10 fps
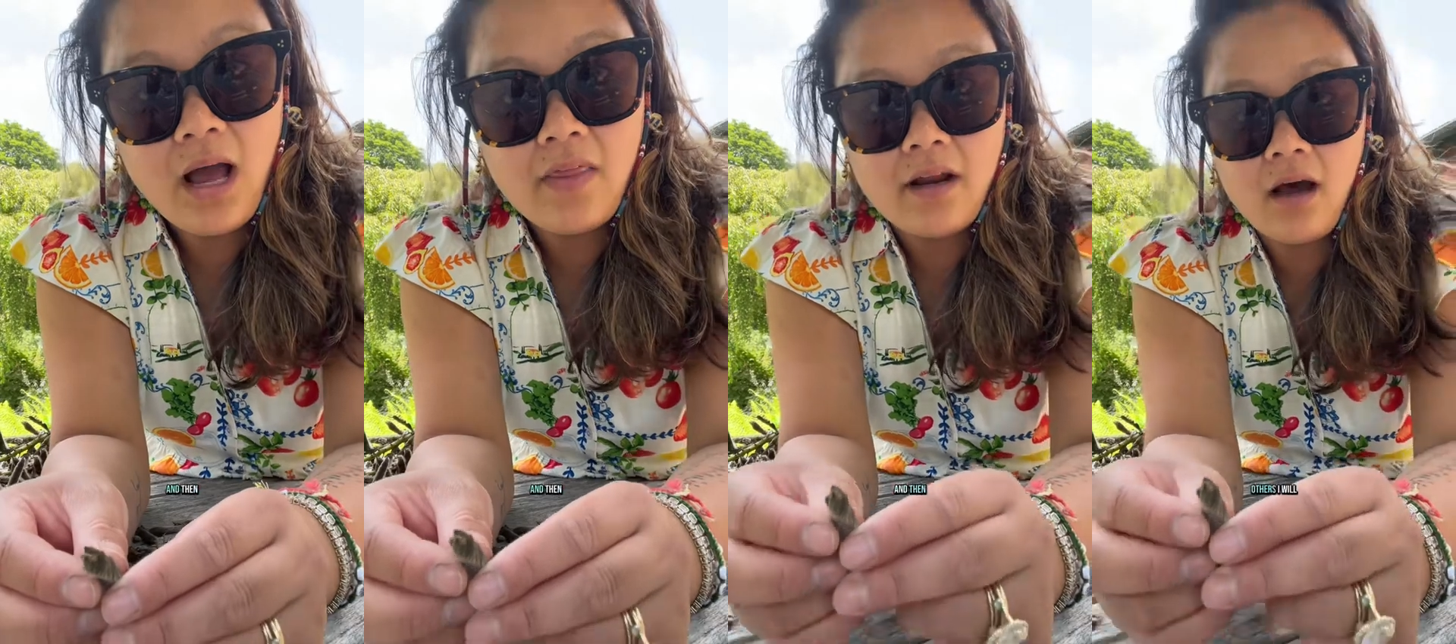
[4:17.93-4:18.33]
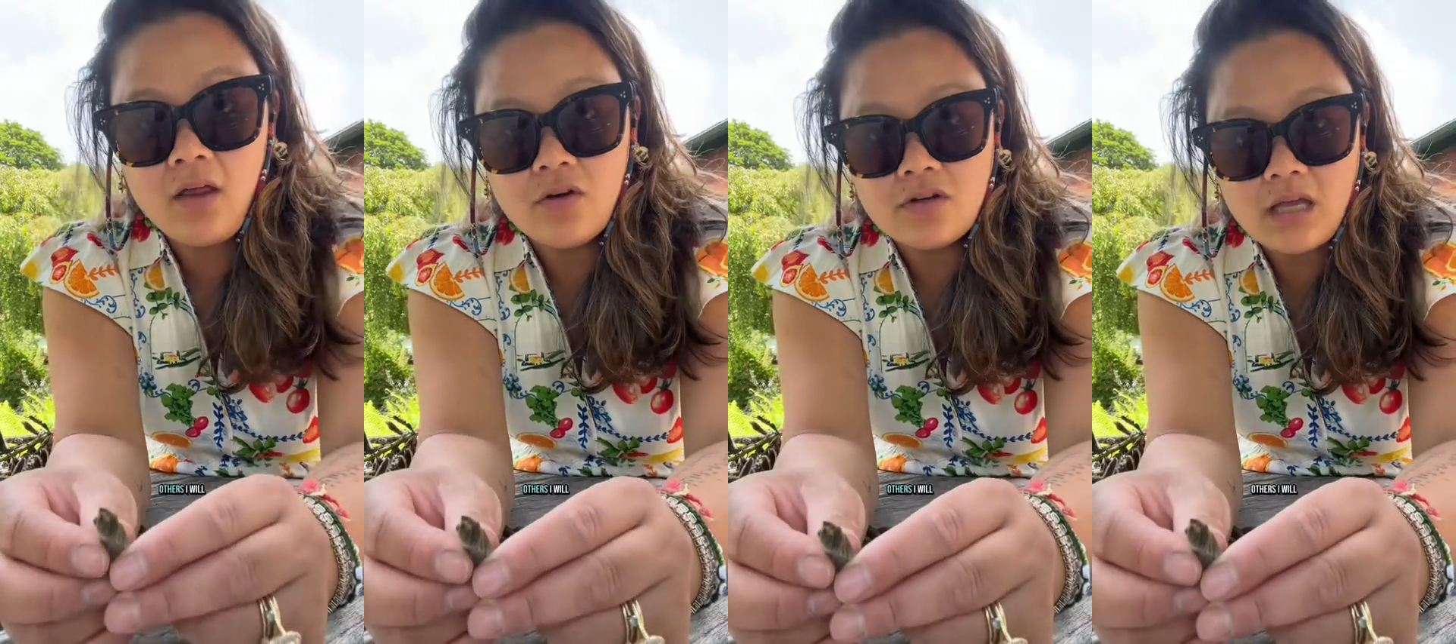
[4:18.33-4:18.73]
and then
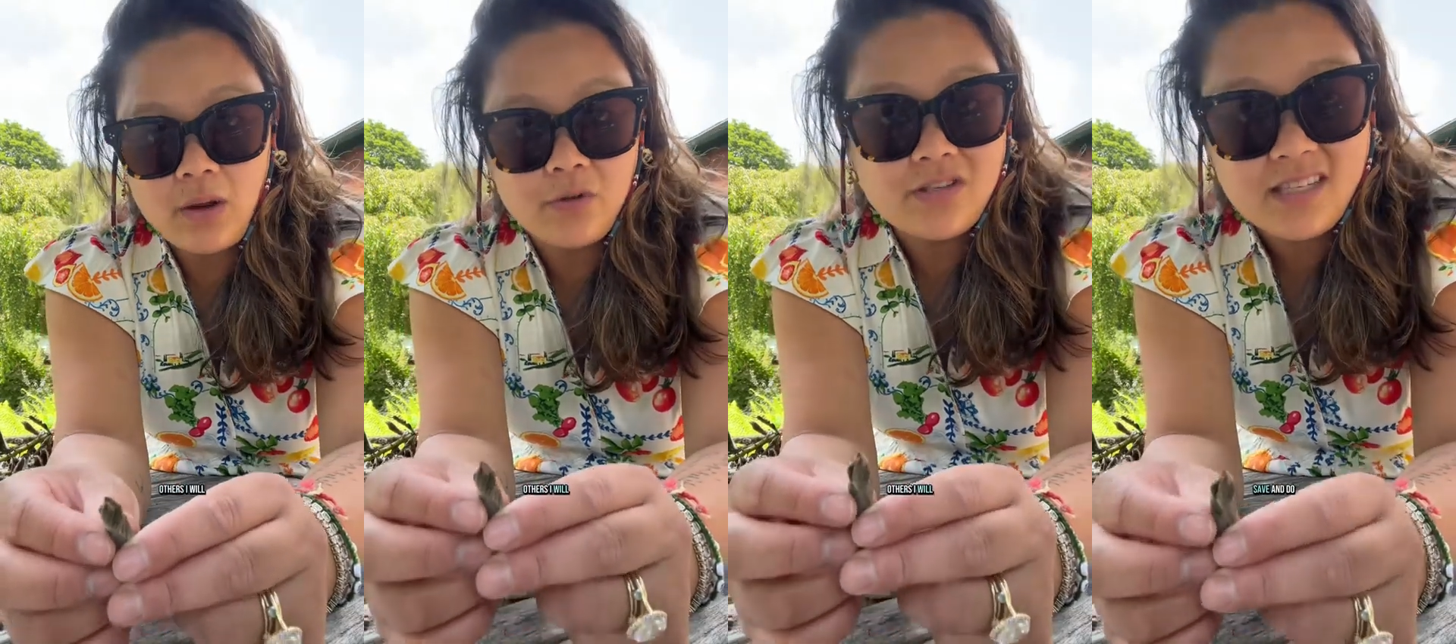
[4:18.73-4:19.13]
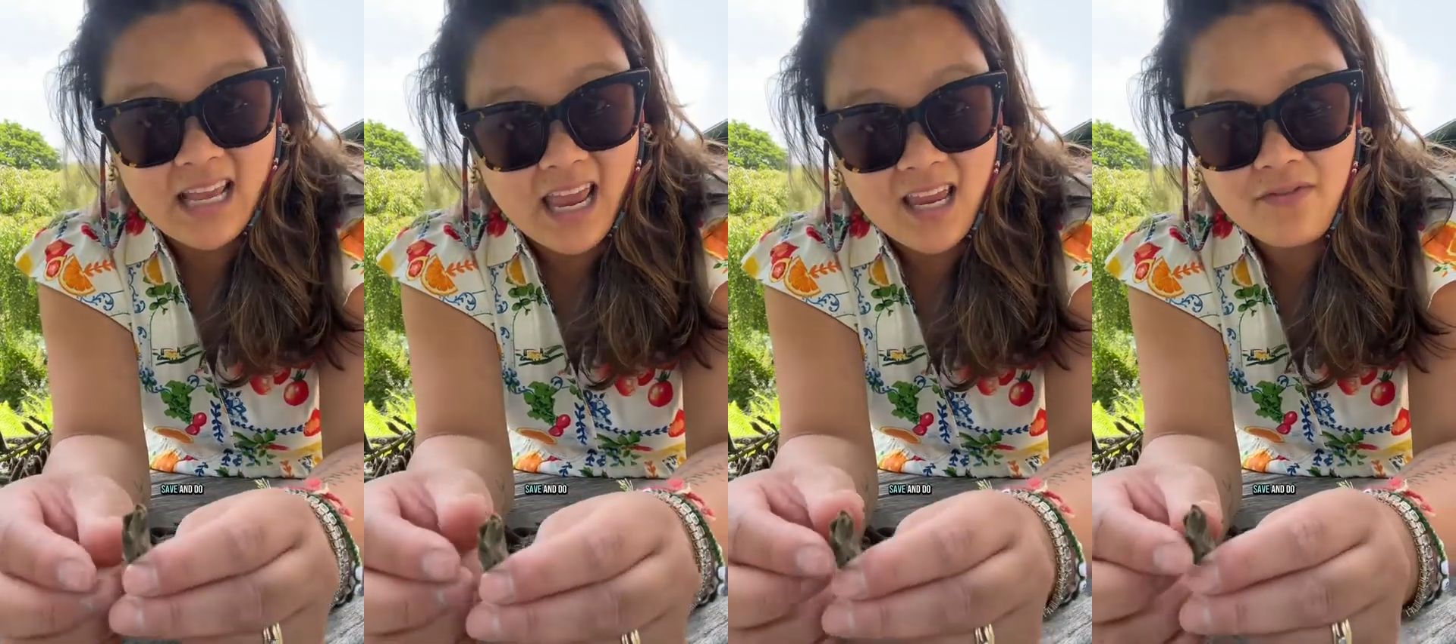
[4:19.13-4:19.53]
others I will
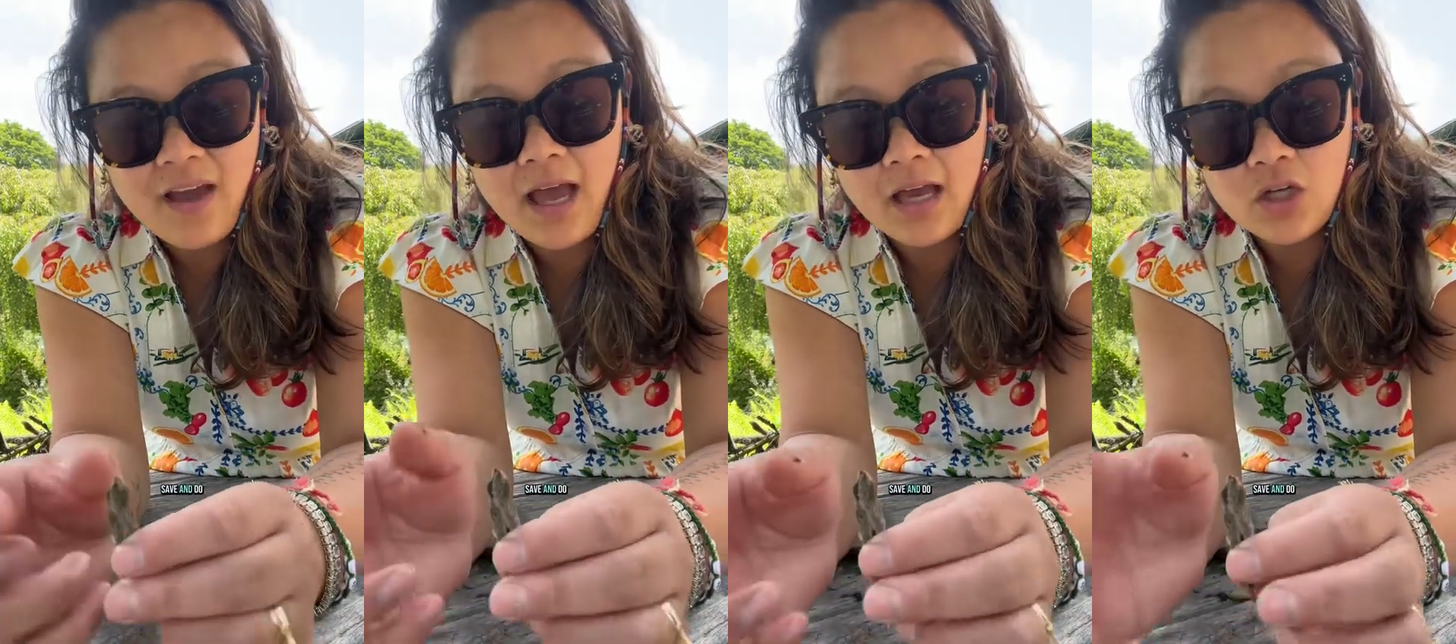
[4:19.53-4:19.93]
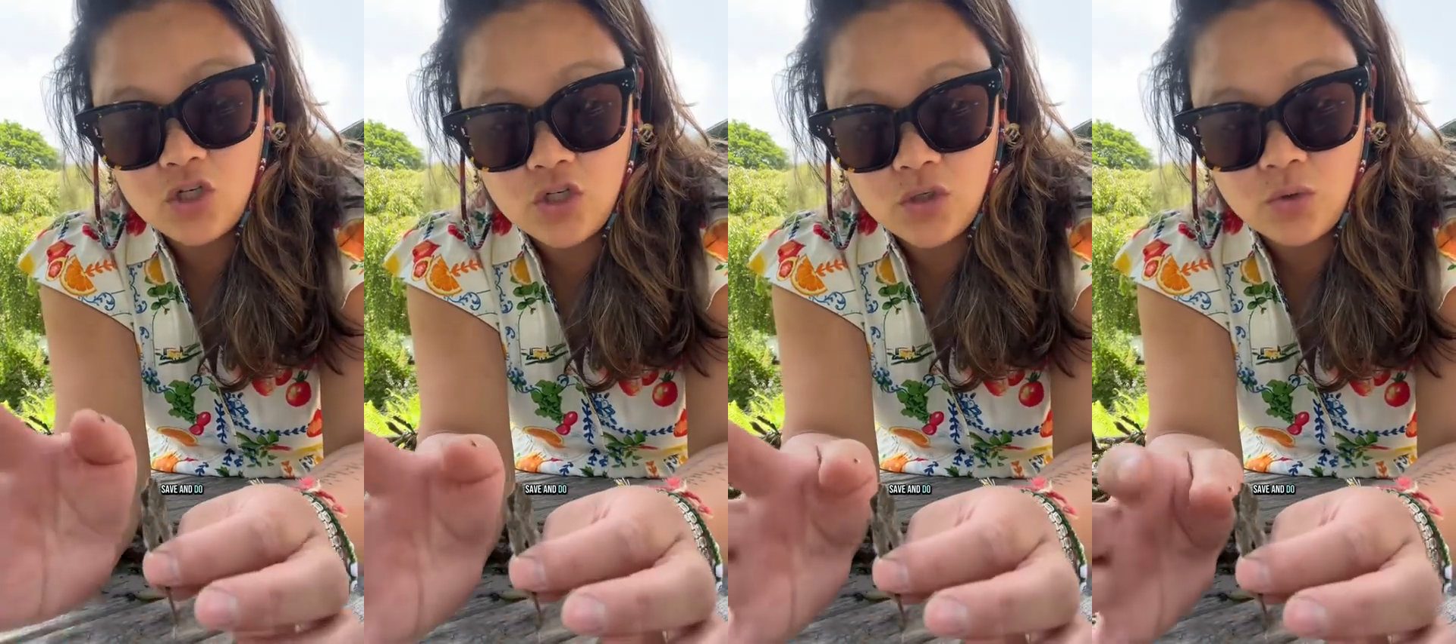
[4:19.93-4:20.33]
save and
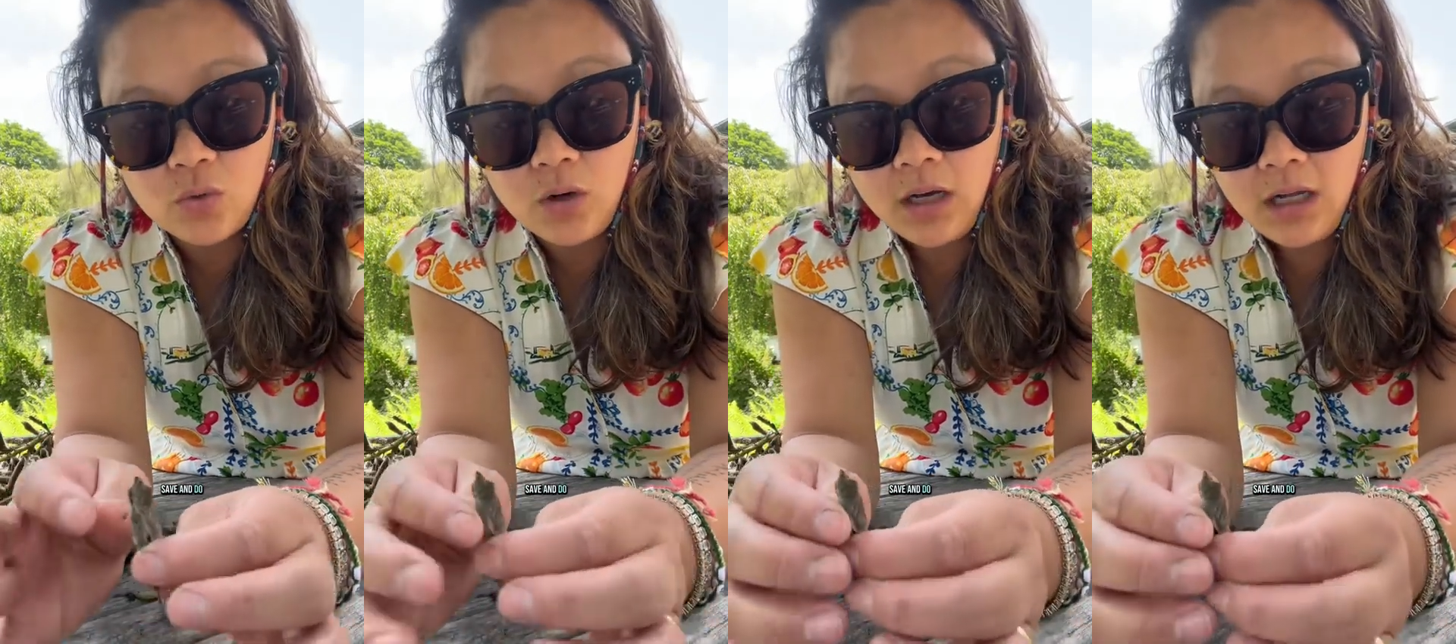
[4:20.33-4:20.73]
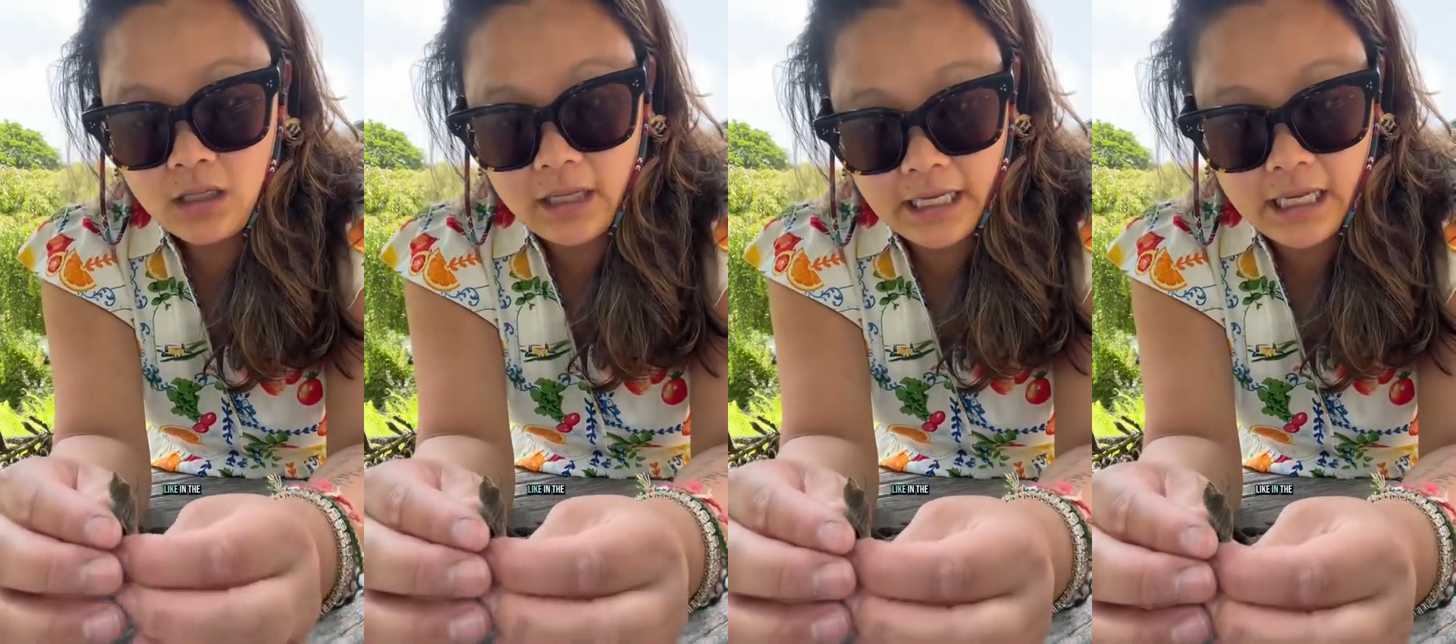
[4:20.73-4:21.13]
do
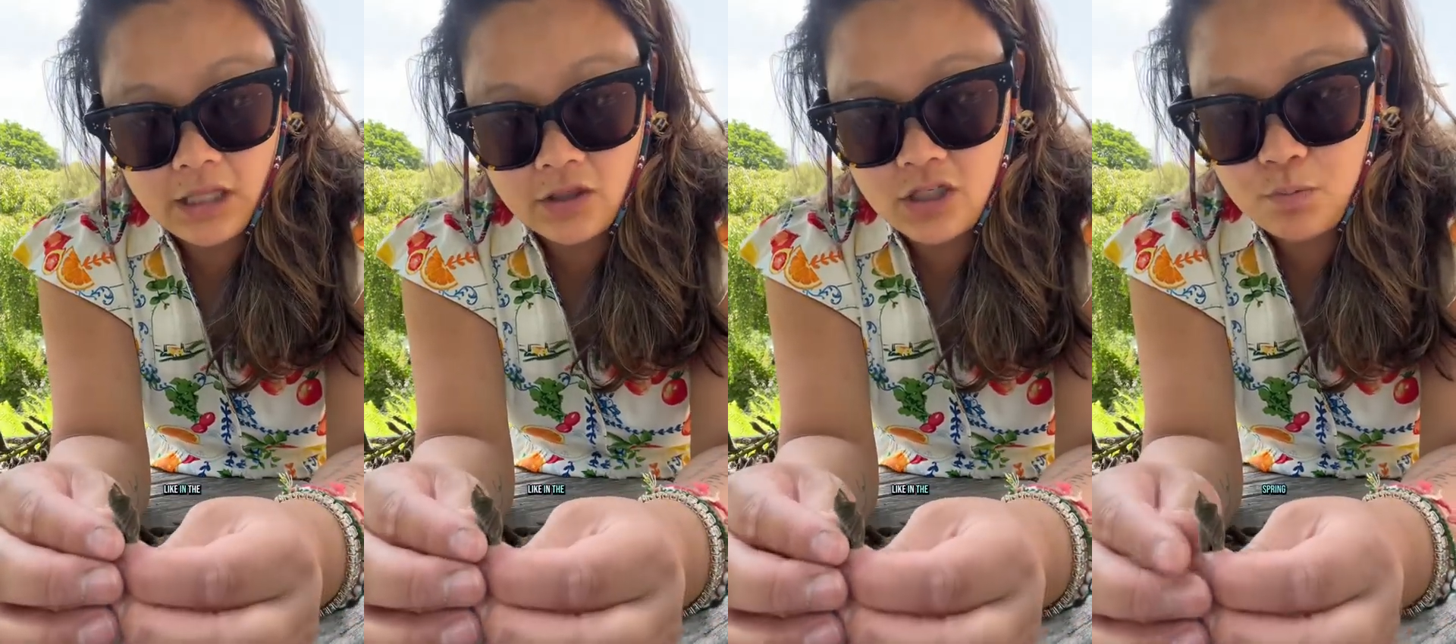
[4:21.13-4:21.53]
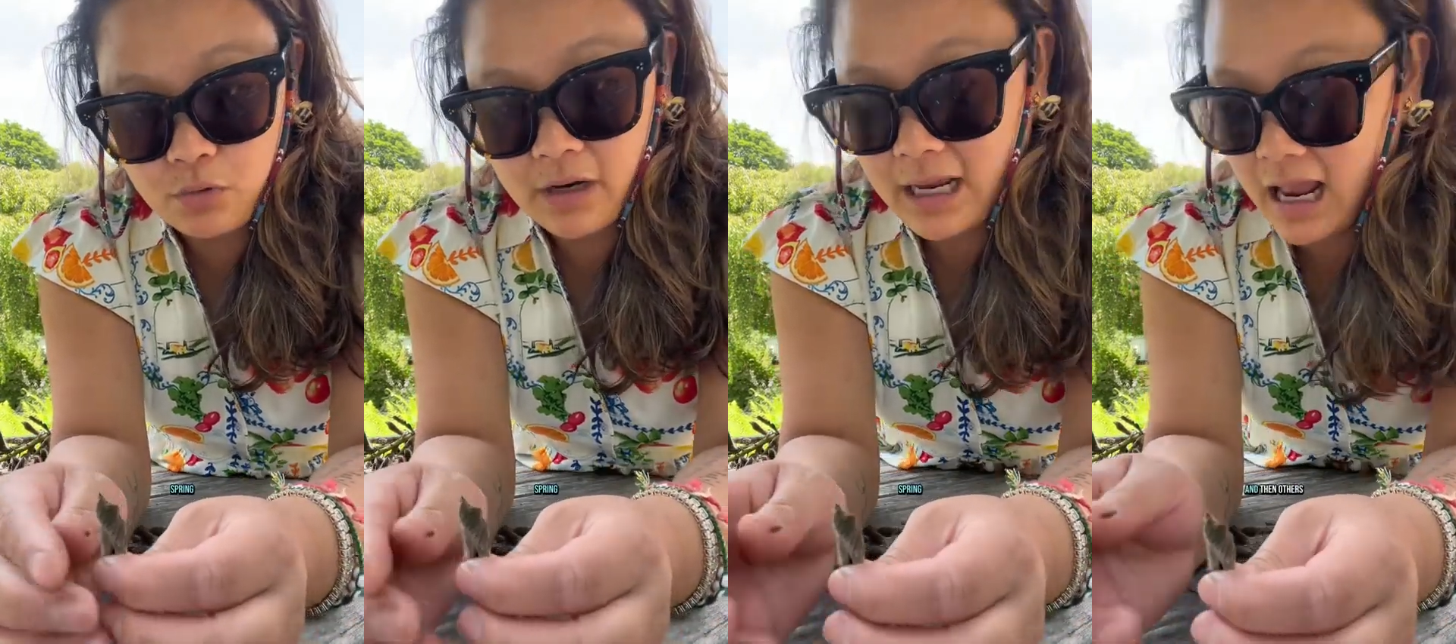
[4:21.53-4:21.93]
like in the
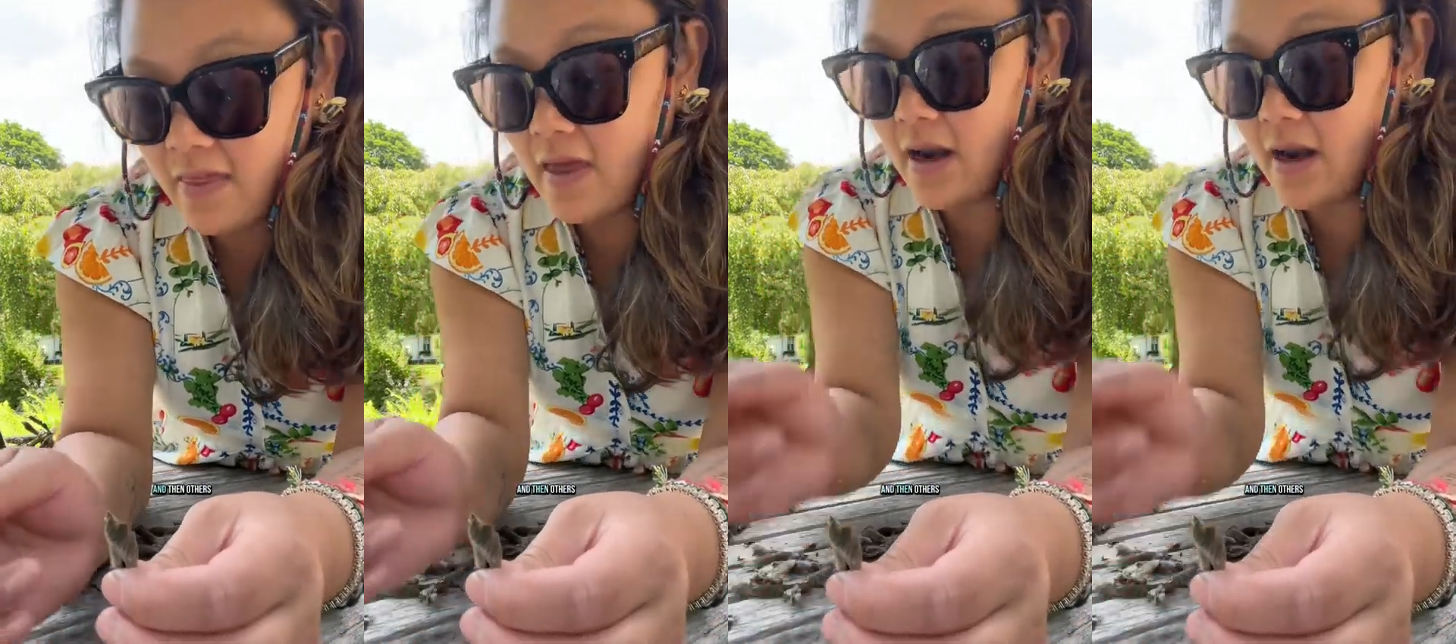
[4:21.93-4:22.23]
spring. And then